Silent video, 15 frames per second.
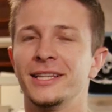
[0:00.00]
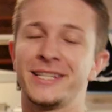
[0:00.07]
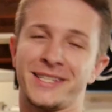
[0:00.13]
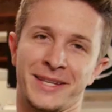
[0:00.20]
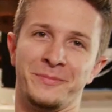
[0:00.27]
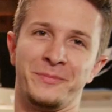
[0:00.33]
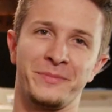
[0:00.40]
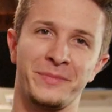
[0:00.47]

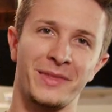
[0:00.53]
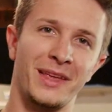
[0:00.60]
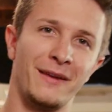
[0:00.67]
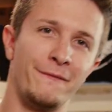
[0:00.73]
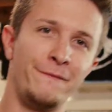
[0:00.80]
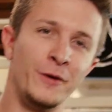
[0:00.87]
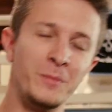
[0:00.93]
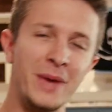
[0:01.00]
Listen,
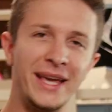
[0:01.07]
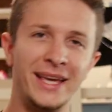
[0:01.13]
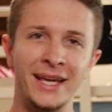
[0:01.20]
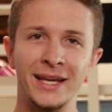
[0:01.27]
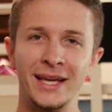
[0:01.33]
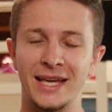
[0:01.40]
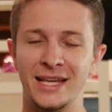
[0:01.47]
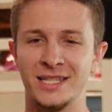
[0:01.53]

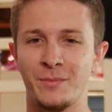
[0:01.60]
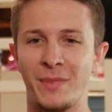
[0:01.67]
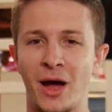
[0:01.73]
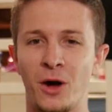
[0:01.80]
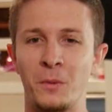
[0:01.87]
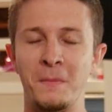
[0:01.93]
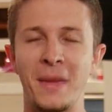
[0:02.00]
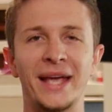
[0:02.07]
filmmaking is
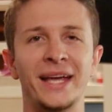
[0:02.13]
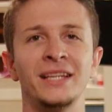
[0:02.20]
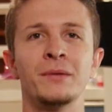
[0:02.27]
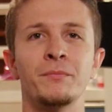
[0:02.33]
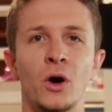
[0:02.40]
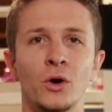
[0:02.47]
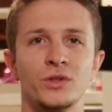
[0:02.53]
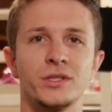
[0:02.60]
about making the
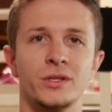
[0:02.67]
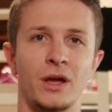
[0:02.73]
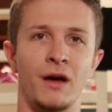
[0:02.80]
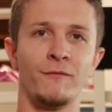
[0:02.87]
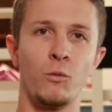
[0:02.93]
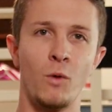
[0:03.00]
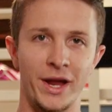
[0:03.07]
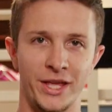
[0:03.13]
most
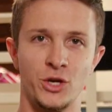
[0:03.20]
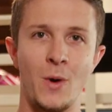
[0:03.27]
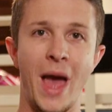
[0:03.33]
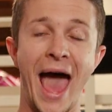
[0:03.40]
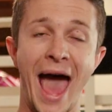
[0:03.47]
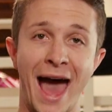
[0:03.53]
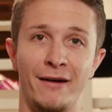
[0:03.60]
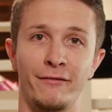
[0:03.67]
of what you
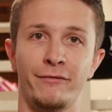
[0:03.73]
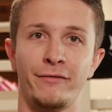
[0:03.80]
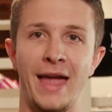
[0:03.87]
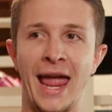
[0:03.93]
have,